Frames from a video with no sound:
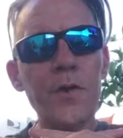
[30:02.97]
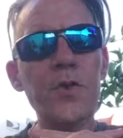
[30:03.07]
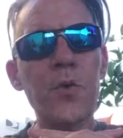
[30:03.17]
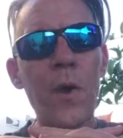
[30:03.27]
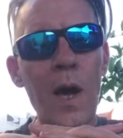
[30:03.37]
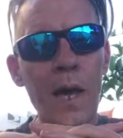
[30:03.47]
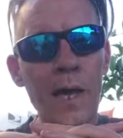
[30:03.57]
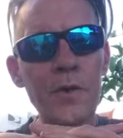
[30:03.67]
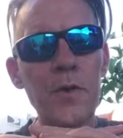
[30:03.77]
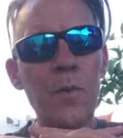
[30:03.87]

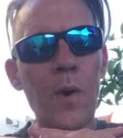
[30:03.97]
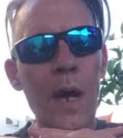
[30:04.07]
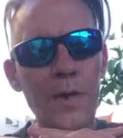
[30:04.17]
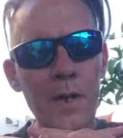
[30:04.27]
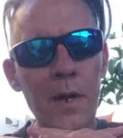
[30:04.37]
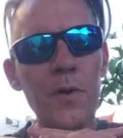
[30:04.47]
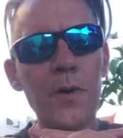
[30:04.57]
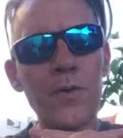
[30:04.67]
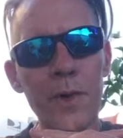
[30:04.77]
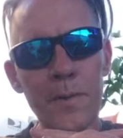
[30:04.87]
trying to write down your
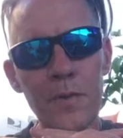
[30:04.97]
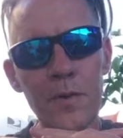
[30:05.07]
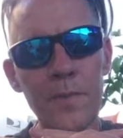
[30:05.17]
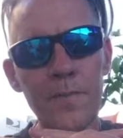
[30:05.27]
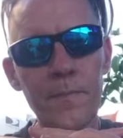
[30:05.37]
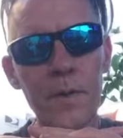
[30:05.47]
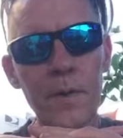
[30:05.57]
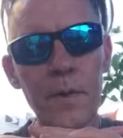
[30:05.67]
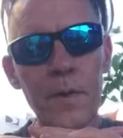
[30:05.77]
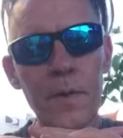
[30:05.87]
dreams.
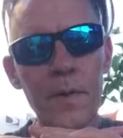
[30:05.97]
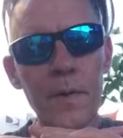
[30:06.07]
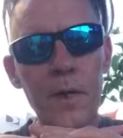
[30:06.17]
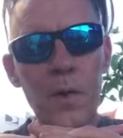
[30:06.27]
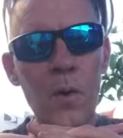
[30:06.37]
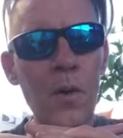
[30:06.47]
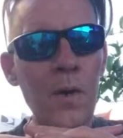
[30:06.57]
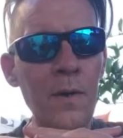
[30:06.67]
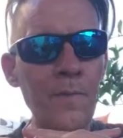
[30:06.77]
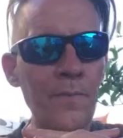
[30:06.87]

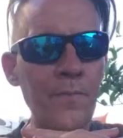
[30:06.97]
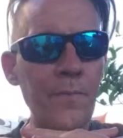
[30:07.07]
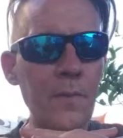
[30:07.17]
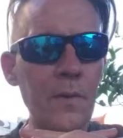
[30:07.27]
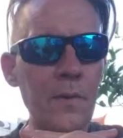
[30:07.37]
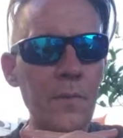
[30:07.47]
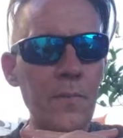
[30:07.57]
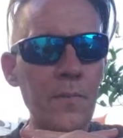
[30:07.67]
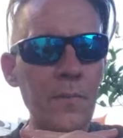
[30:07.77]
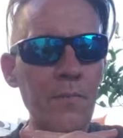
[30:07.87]
Your
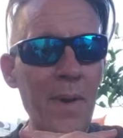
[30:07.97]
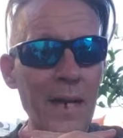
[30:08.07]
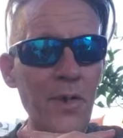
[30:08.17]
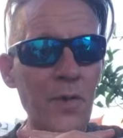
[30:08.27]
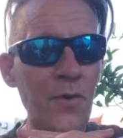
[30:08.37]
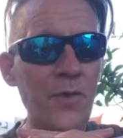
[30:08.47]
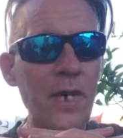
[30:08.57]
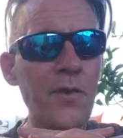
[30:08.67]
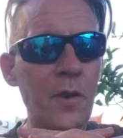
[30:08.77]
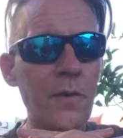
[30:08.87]
magical
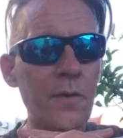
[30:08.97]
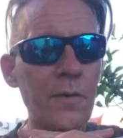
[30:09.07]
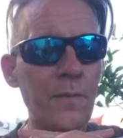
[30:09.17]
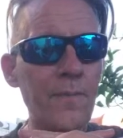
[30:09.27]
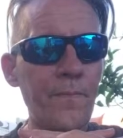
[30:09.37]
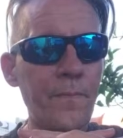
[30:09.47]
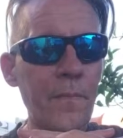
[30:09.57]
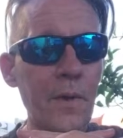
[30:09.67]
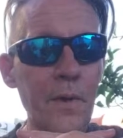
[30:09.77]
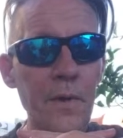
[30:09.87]
teachers
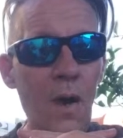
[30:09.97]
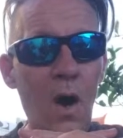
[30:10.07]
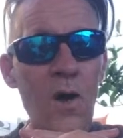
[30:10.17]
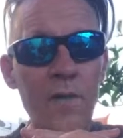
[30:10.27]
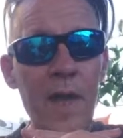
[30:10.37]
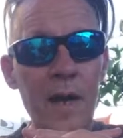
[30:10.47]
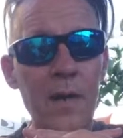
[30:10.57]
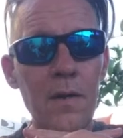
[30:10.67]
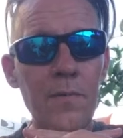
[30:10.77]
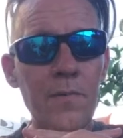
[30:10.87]
are there.
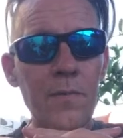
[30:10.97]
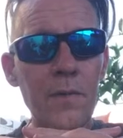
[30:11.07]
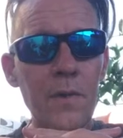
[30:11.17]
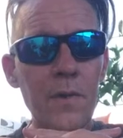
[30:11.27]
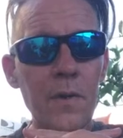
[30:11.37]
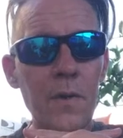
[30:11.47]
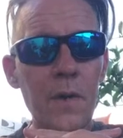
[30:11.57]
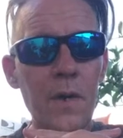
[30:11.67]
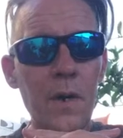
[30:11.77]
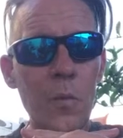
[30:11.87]

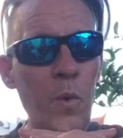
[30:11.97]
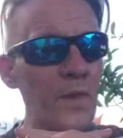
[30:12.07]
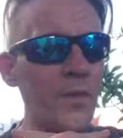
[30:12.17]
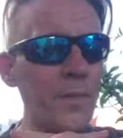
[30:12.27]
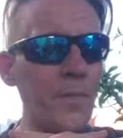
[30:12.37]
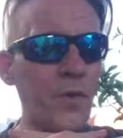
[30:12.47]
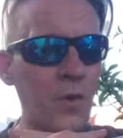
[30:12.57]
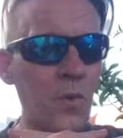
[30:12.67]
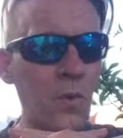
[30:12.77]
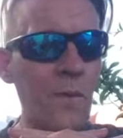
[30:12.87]
Wisdom
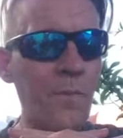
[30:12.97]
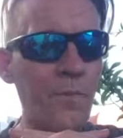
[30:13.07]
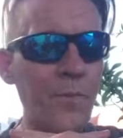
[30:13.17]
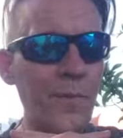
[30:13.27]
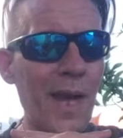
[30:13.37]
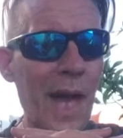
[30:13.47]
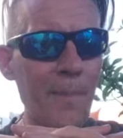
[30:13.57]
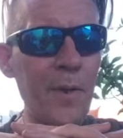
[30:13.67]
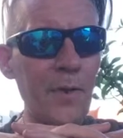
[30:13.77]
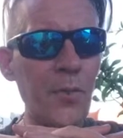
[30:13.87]
school
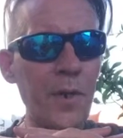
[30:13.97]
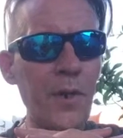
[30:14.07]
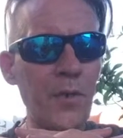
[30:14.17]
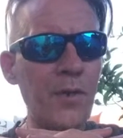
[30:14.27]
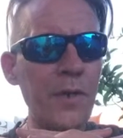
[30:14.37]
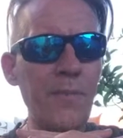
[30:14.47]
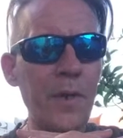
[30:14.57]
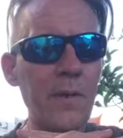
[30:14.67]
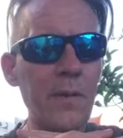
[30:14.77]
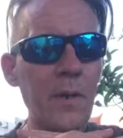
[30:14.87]
happens when you're sleeping.
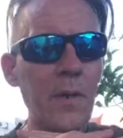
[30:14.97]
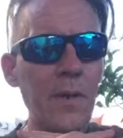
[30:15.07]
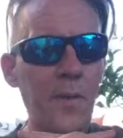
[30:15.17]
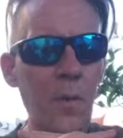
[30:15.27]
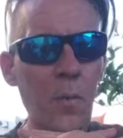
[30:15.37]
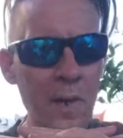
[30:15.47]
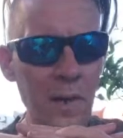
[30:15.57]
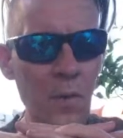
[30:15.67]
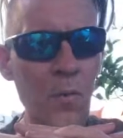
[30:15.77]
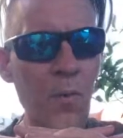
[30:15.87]
The
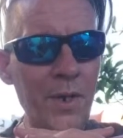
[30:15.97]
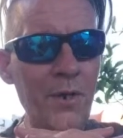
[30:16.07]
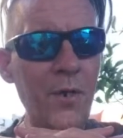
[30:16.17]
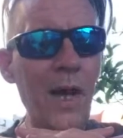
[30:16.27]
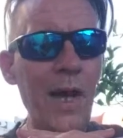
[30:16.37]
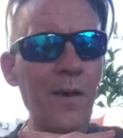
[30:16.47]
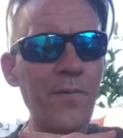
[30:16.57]
real witchcraft,